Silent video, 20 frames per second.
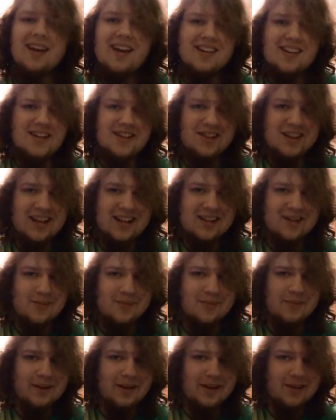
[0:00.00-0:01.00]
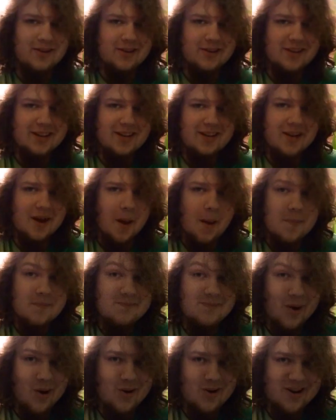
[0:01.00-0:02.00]
And then you got the Pinkerton
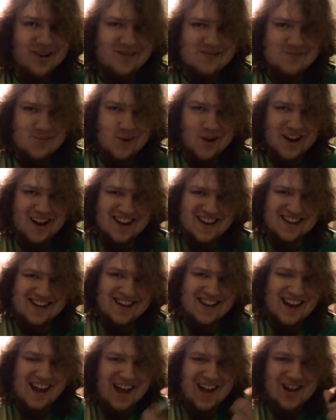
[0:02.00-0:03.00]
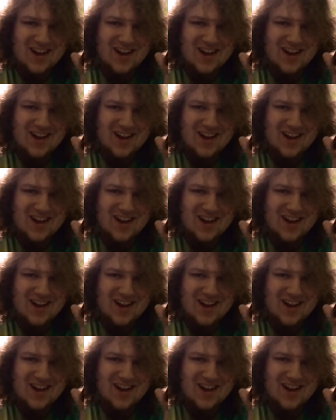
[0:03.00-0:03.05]
Bargain Brand